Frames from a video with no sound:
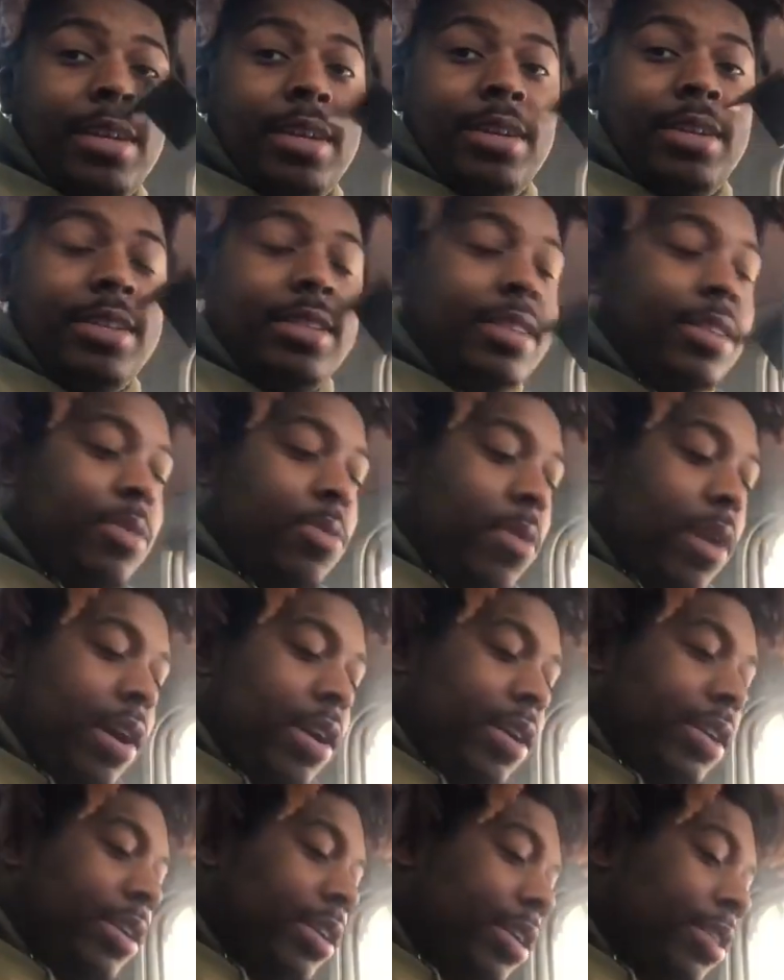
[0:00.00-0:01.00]
This is the wiring
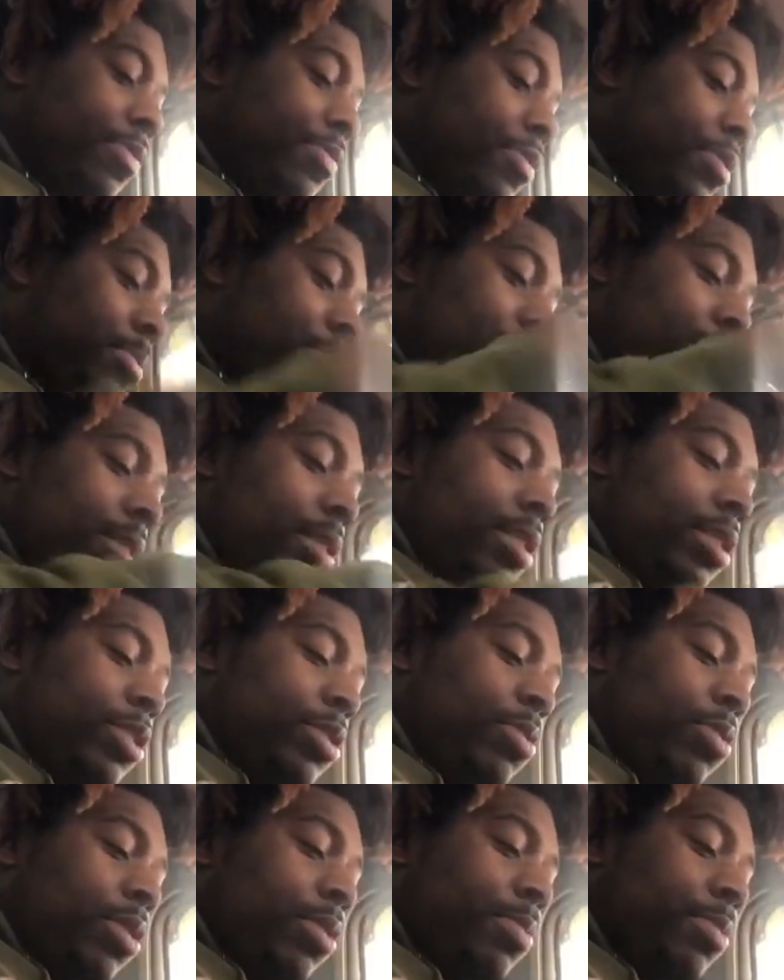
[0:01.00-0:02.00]
kit for my electric
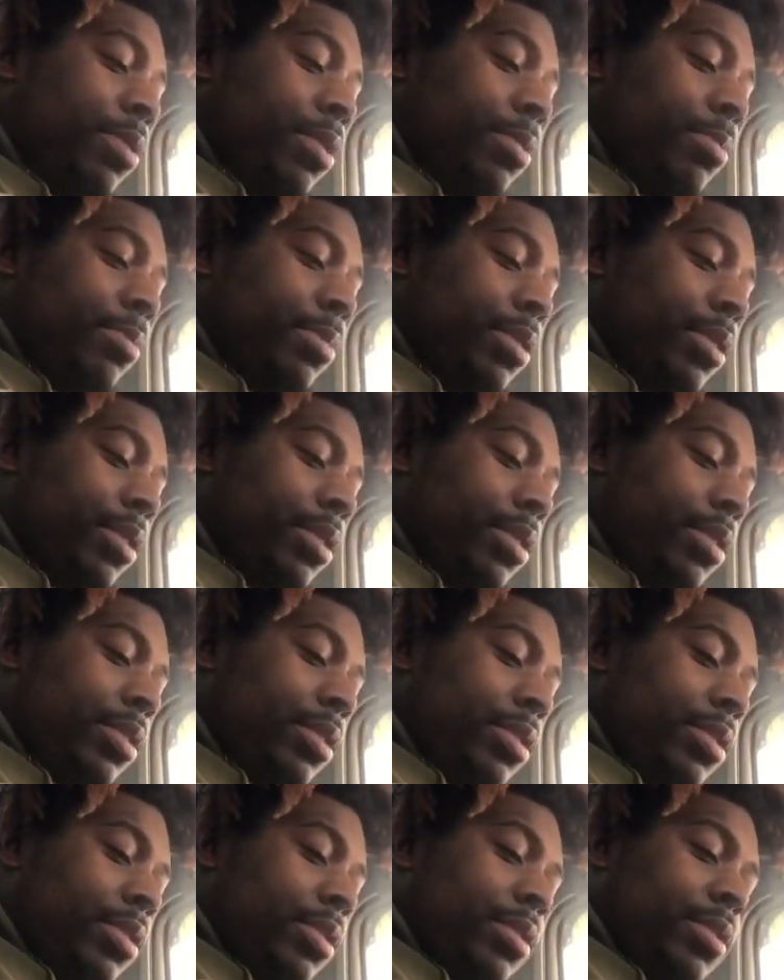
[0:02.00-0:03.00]
water pump.
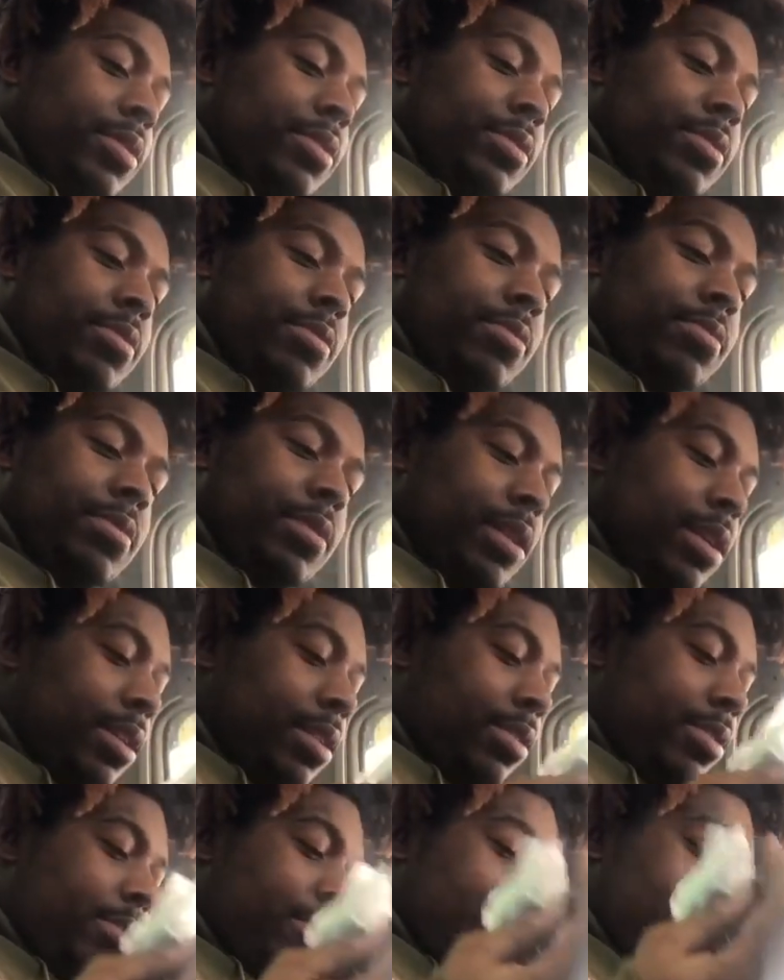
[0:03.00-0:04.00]
We got
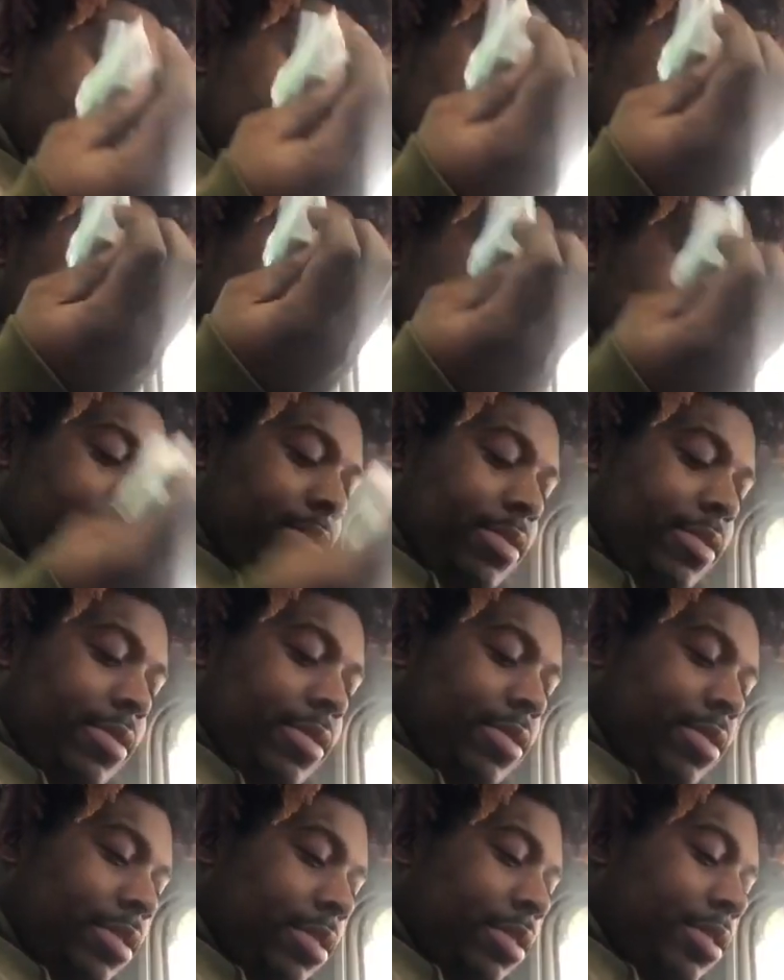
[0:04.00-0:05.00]
this
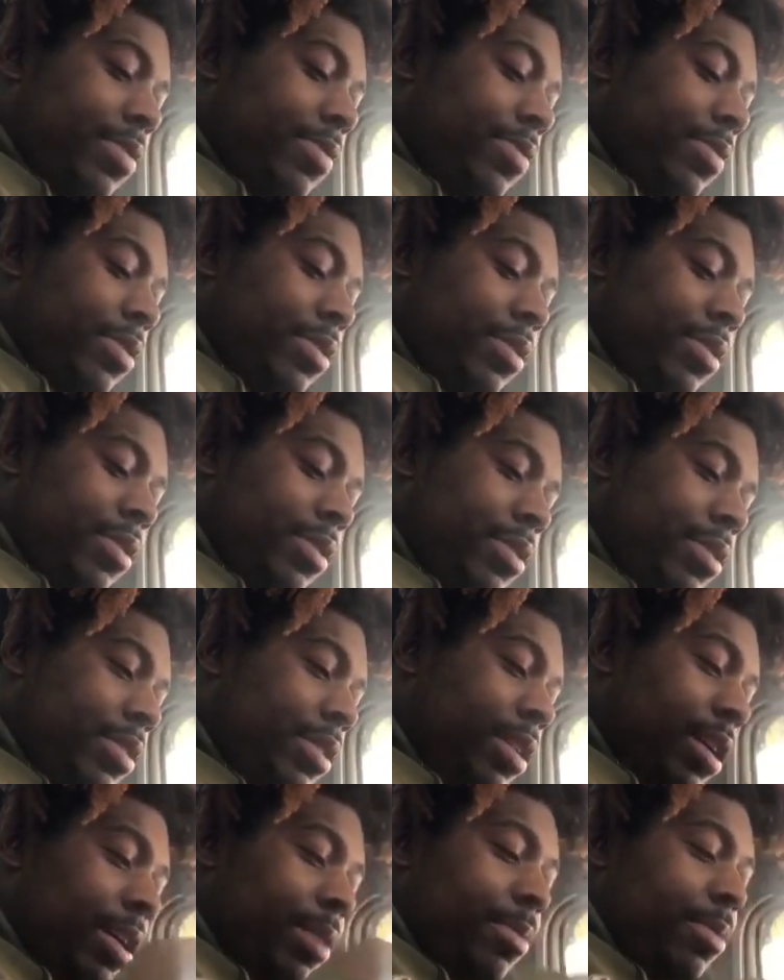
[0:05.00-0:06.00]
stuff, and then they
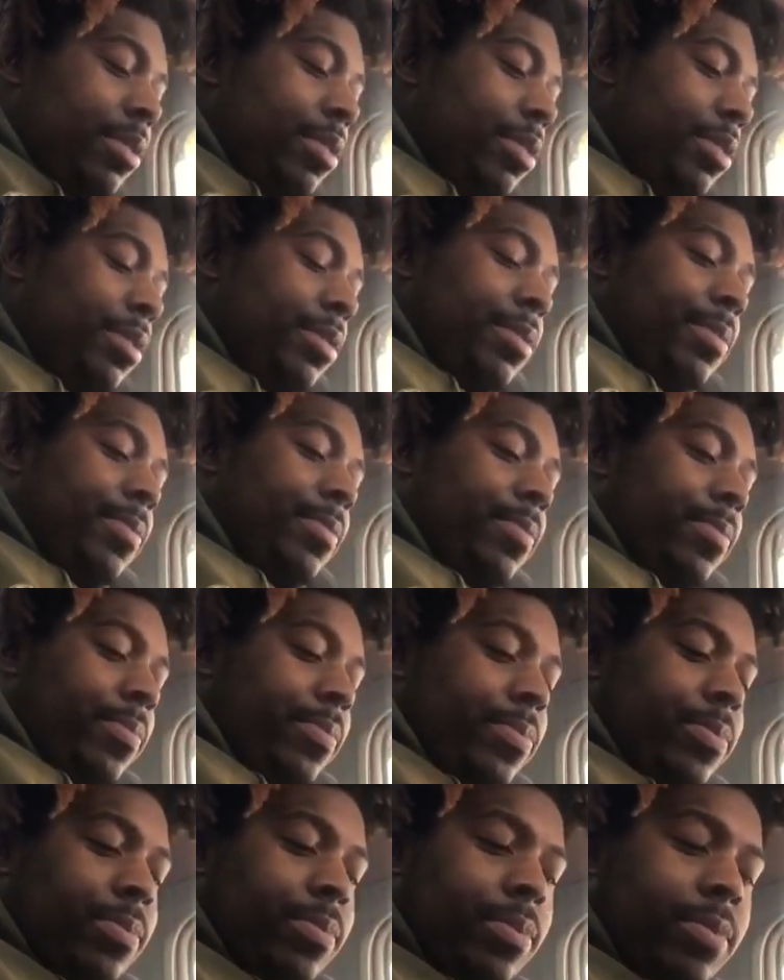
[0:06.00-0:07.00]
gave me
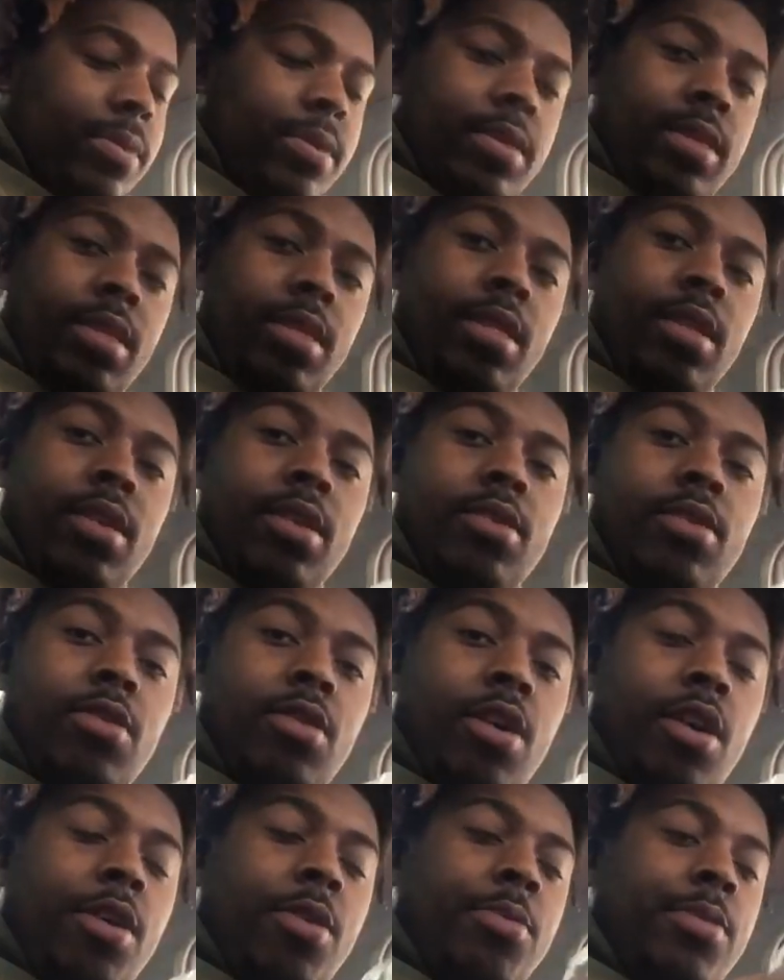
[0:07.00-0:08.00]
little
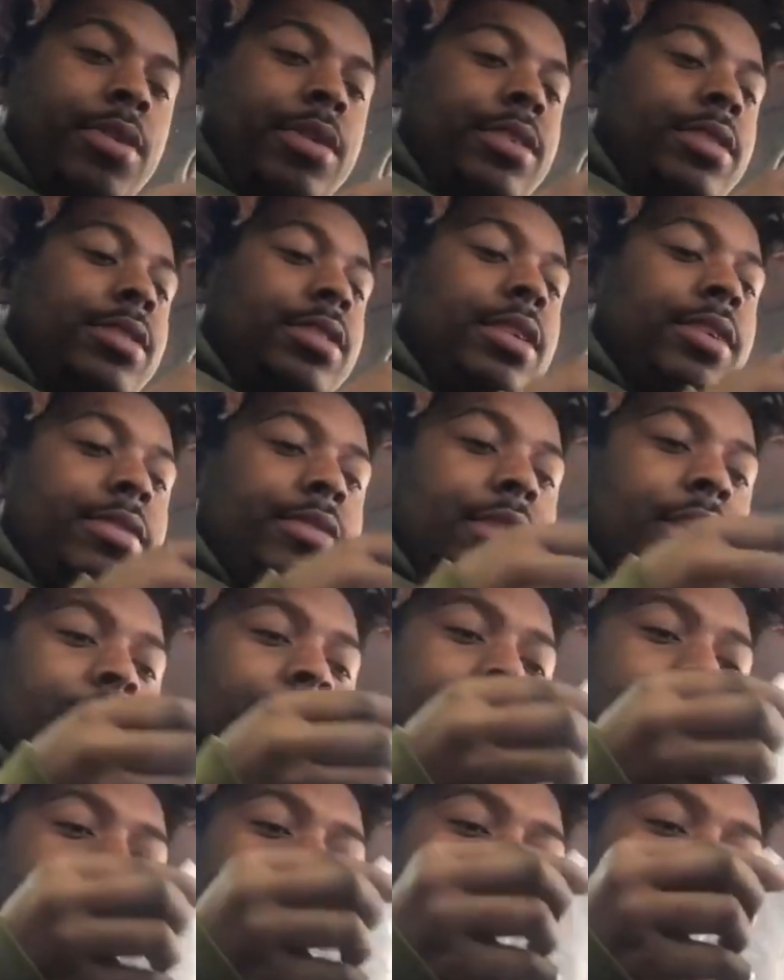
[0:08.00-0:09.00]
hardware and stuff so I can,
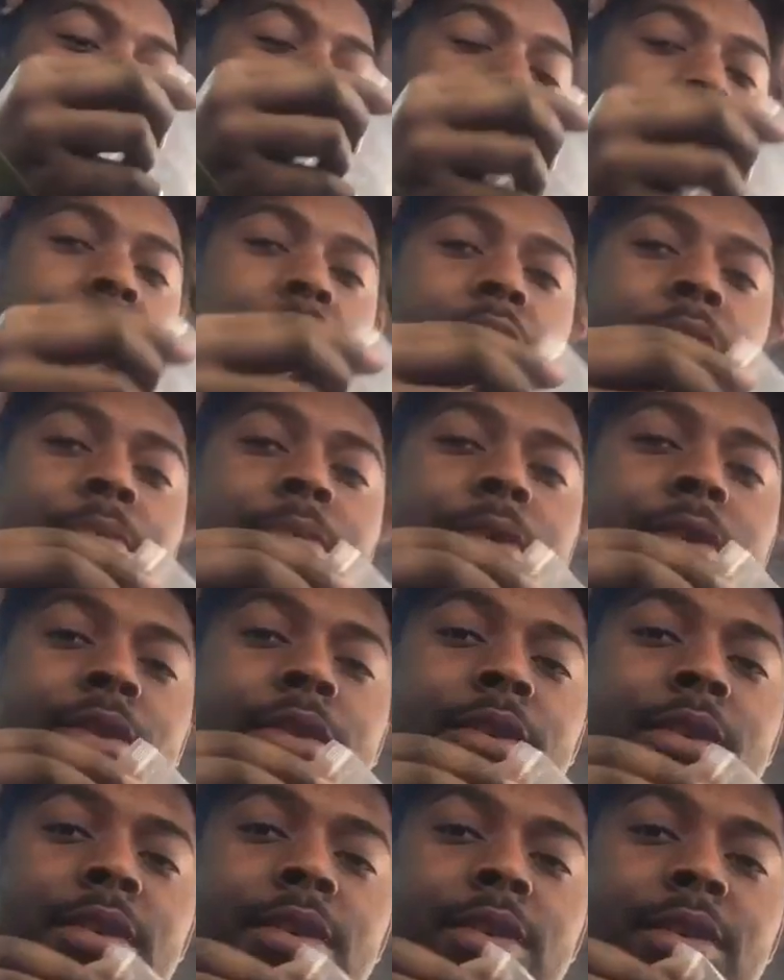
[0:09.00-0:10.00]
mount it up and,
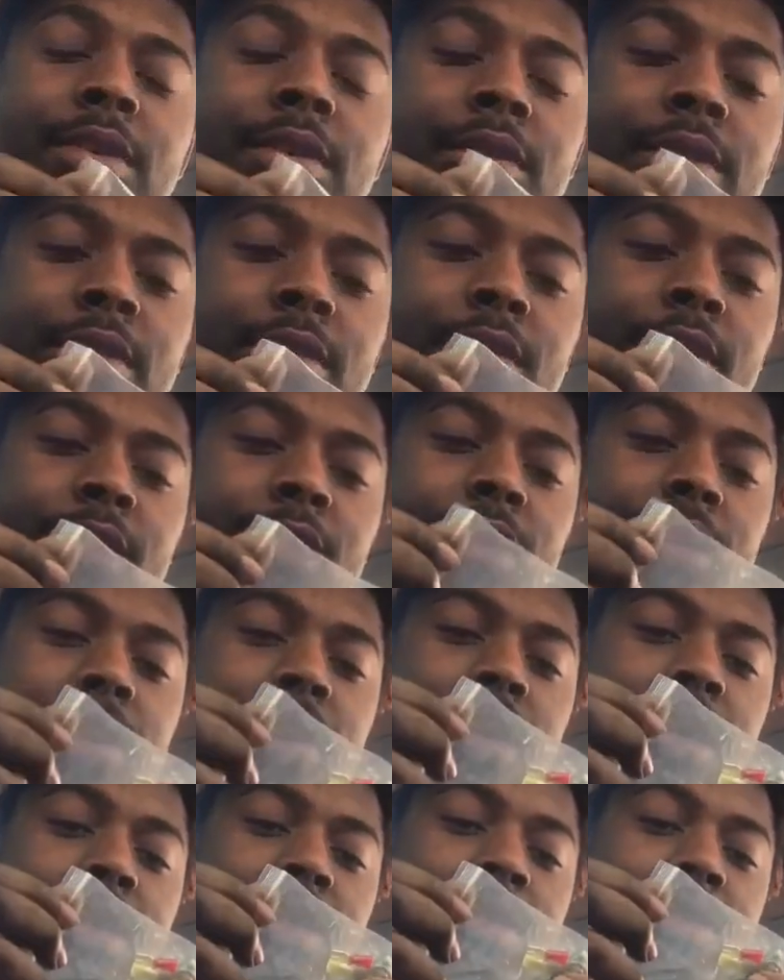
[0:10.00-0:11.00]

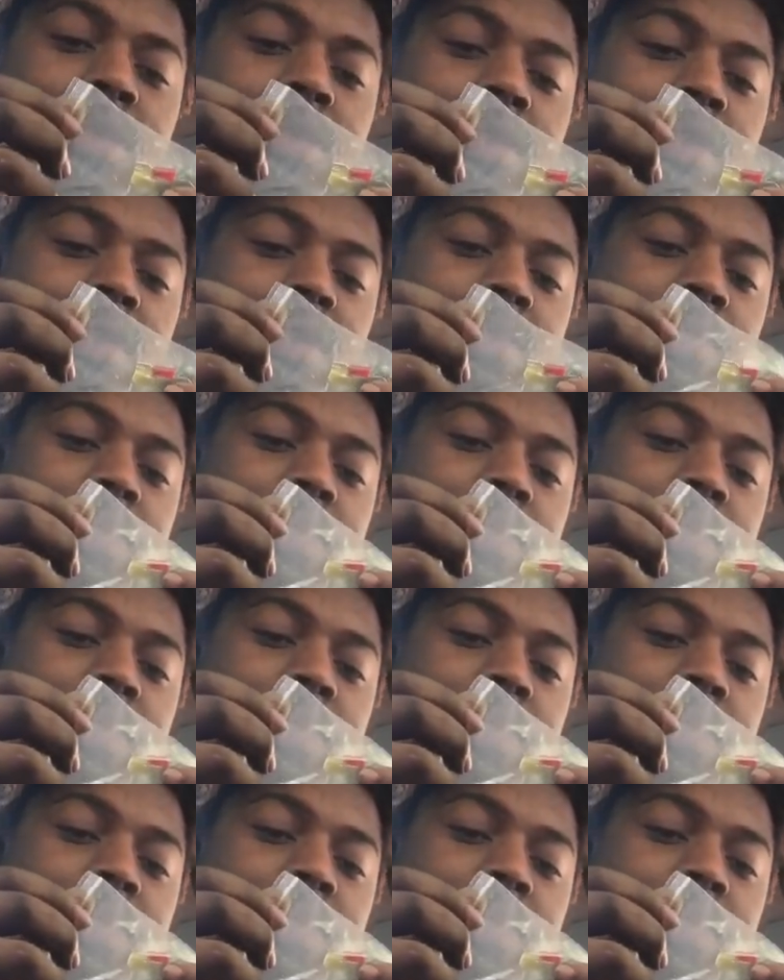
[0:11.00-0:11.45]
connect the stuff.